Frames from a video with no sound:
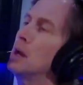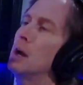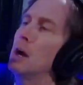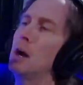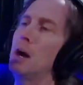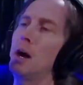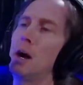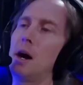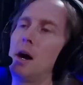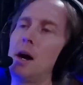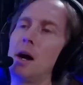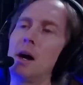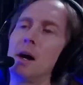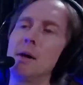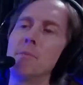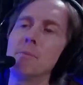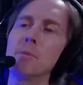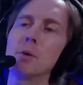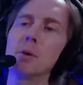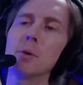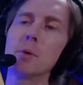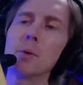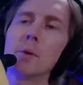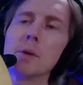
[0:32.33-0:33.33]
I'm
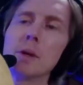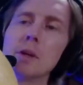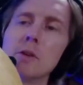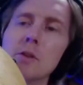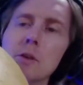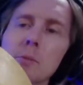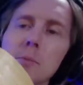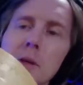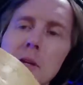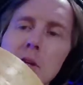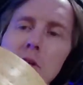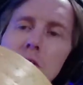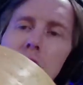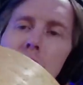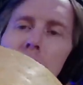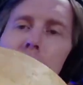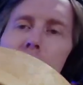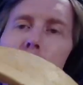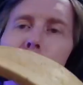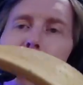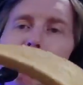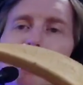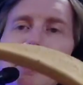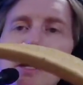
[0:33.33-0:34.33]
going to be
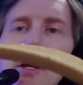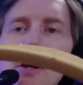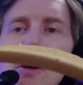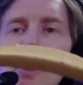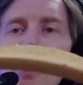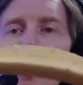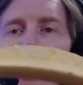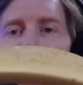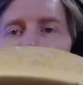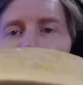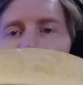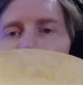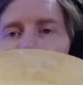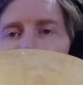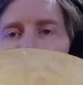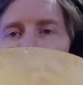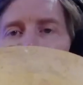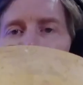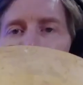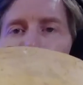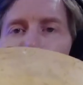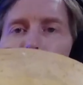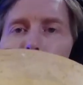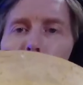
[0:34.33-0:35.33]
stripping all
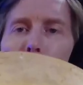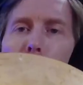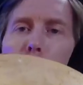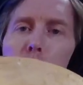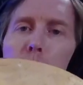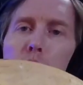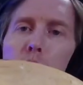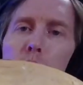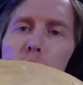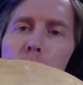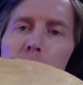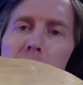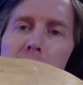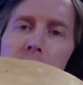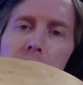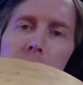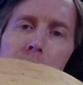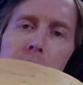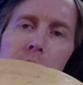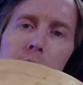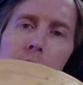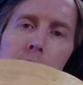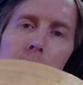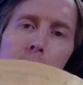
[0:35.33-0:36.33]
the glue
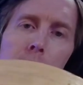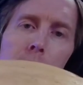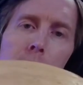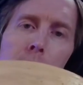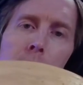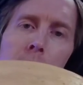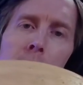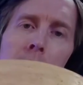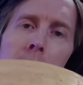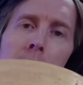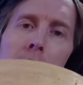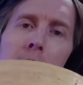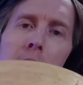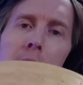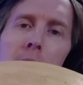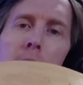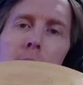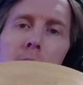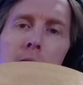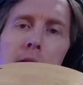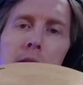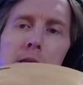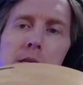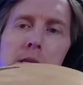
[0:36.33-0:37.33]
residue,
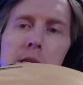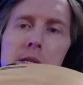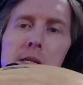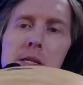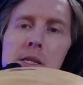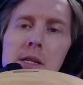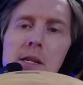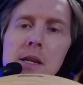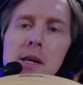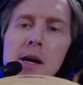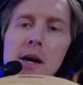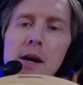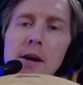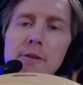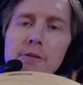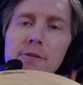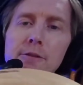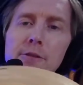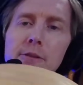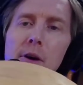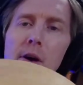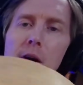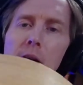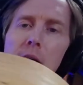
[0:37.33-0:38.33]
which is not
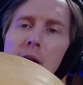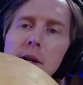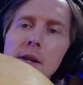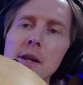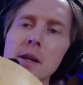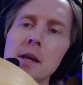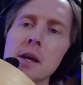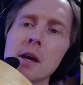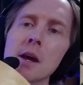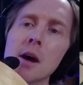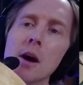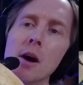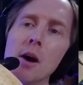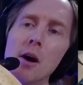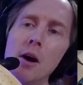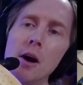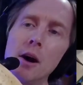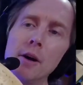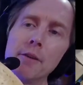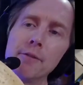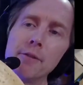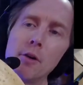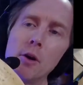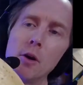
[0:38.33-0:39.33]
fun,
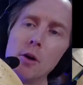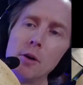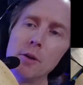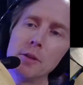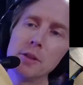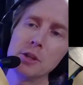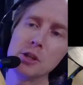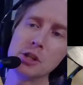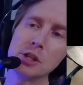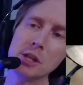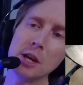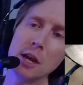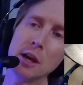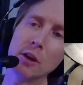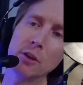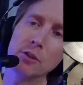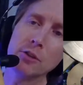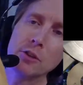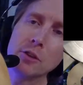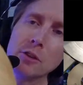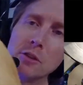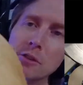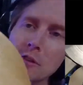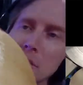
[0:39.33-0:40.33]
off all the shells.
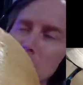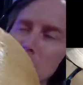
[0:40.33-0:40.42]
You can see